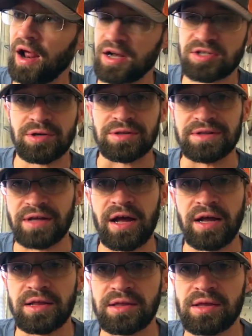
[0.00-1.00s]
extra
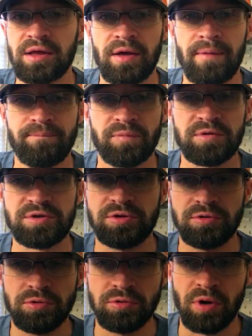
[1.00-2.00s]
length
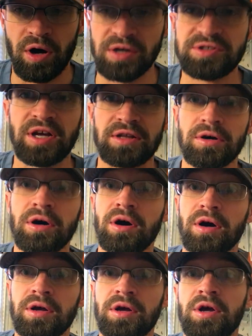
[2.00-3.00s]
to uh, set the
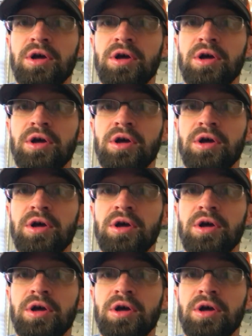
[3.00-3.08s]
hook.